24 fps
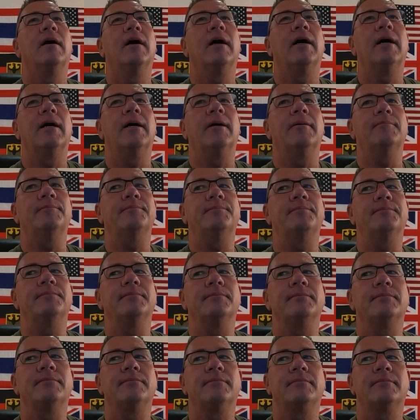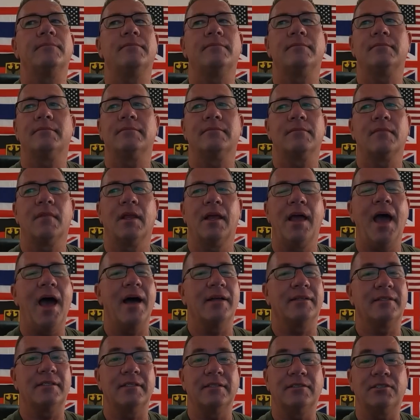um,
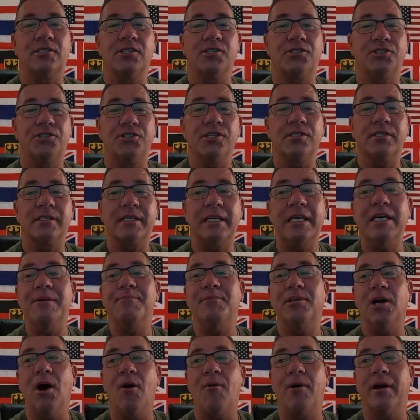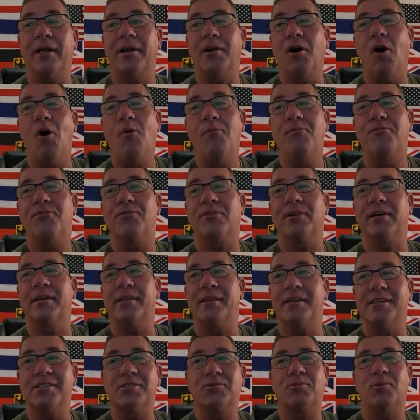yeah, to, to, just keep going. And hopefully,
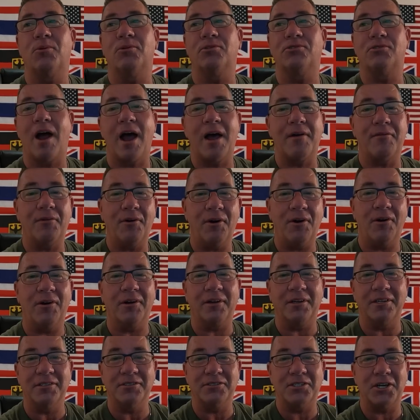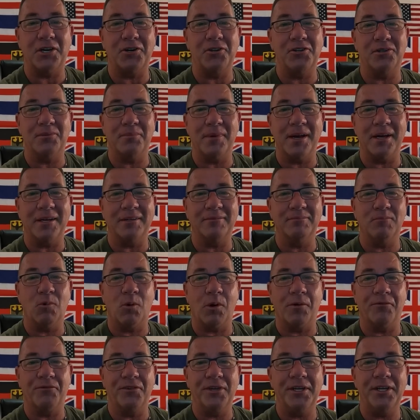this will drive her to continue to make
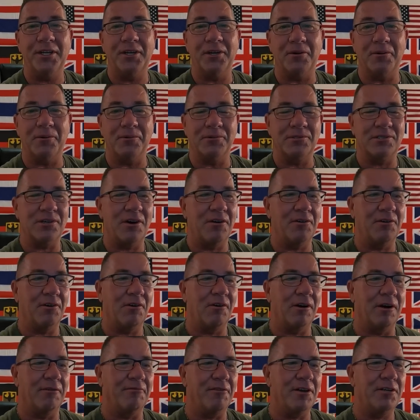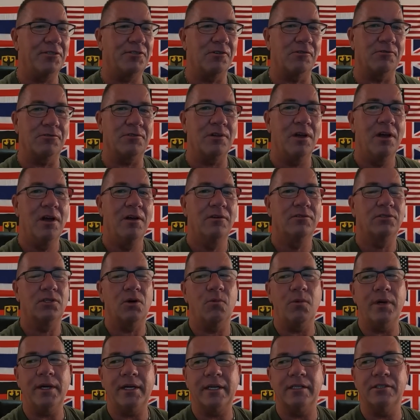more videos on her adventures
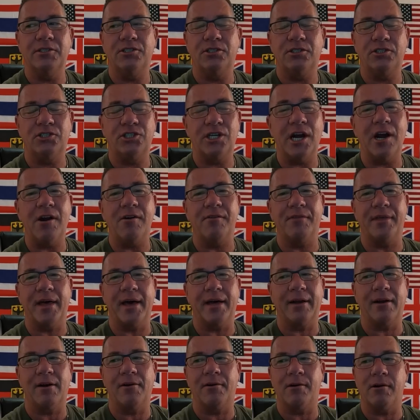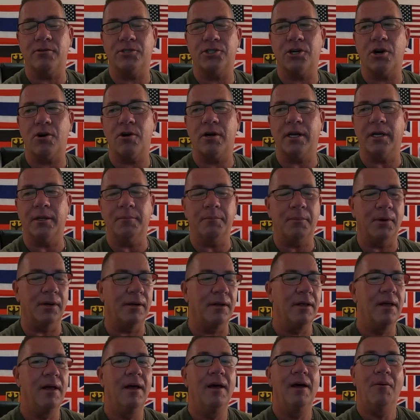so we can share that on our journey. But
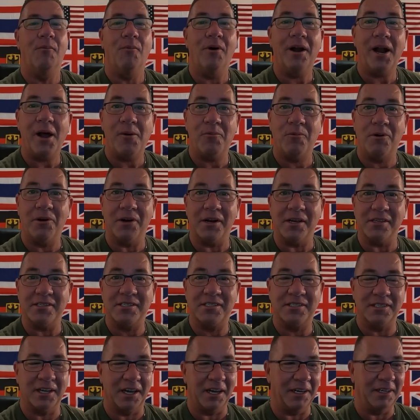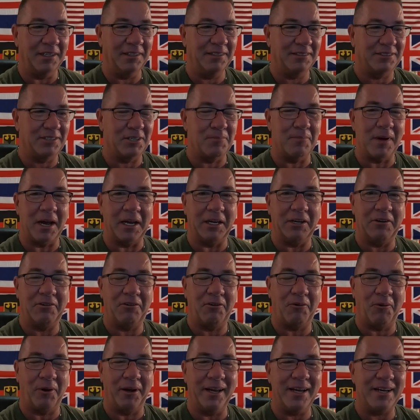what I want to say to my
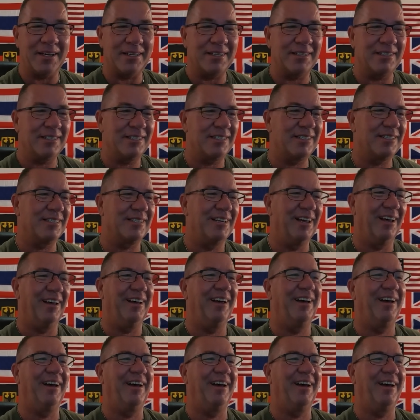critics,